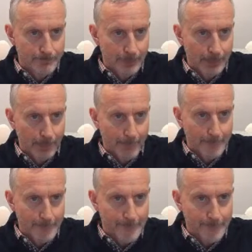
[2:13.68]

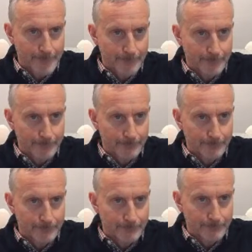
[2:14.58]

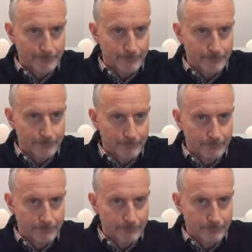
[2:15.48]

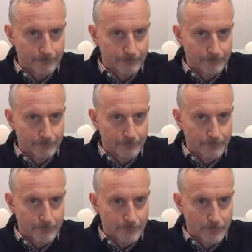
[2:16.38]

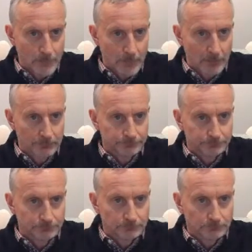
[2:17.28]

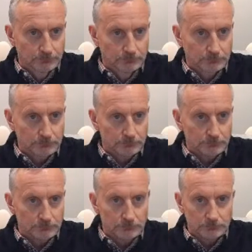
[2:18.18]

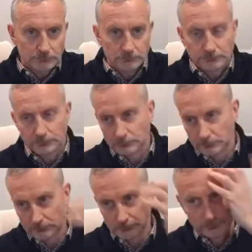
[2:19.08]

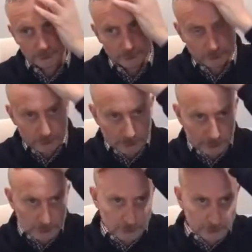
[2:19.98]

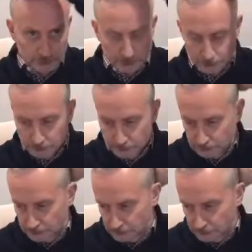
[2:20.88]
[no speech]